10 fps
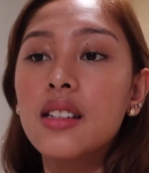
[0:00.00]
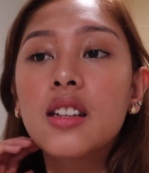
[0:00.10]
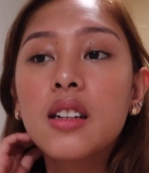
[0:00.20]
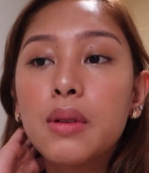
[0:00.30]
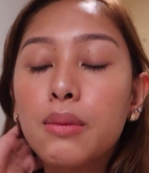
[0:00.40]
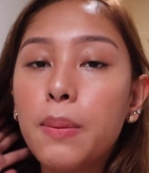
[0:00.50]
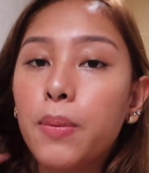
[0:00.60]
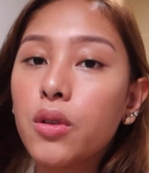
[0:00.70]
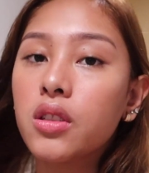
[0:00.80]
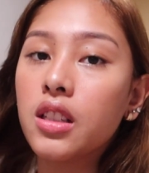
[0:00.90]
It's gonna be my
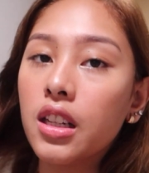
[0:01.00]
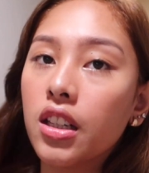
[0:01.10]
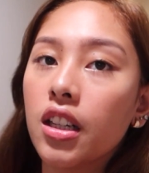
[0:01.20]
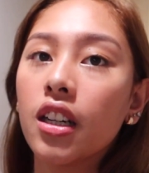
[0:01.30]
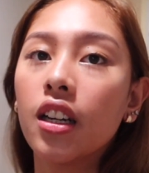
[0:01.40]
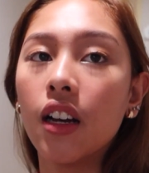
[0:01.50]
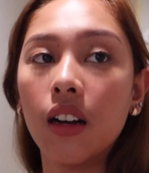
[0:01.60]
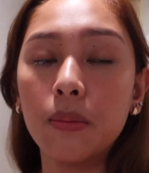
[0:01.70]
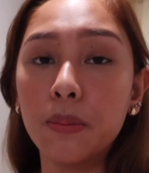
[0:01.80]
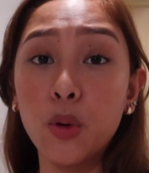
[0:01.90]
post-dinner,
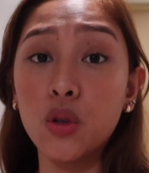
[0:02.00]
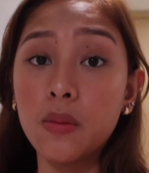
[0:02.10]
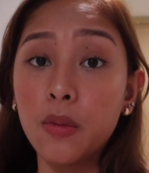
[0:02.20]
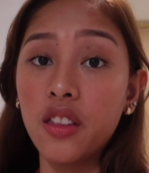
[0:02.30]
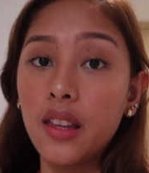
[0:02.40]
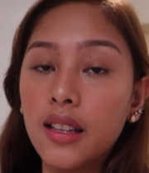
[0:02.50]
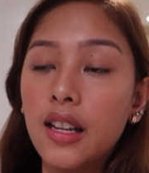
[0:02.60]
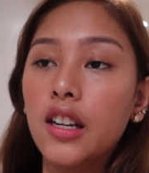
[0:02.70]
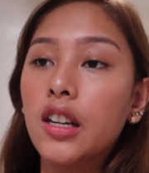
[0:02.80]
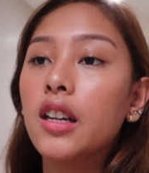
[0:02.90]
post-birthday
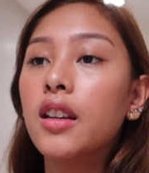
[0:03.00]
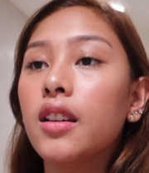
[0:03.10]
dinner.